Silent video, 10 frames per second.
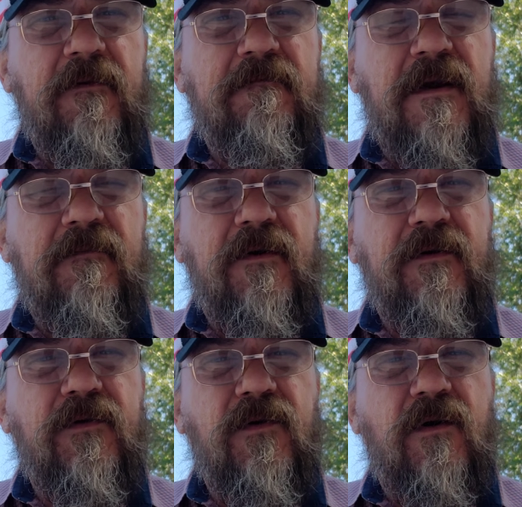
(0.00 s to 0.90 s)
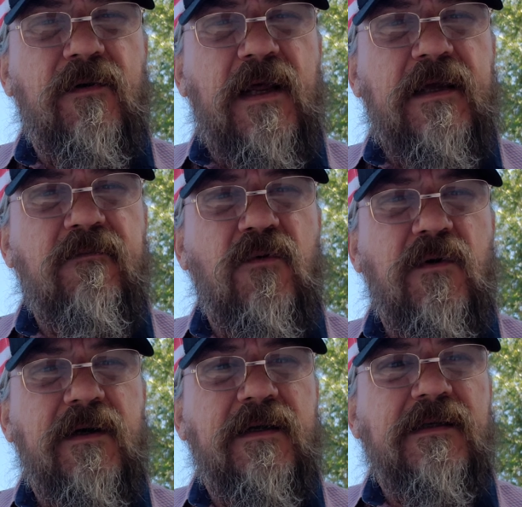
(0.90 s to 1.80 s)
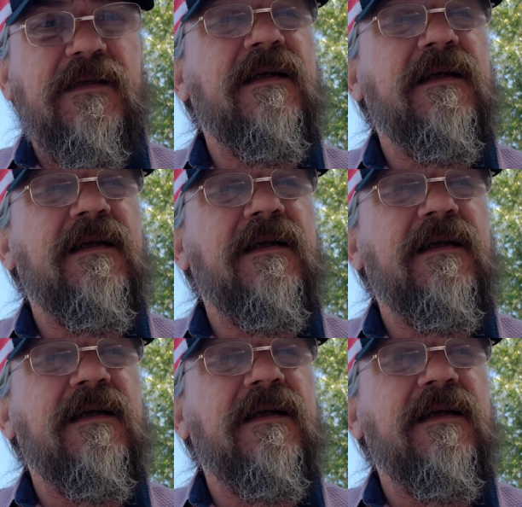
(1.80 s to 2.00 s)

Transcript: remember who her name was,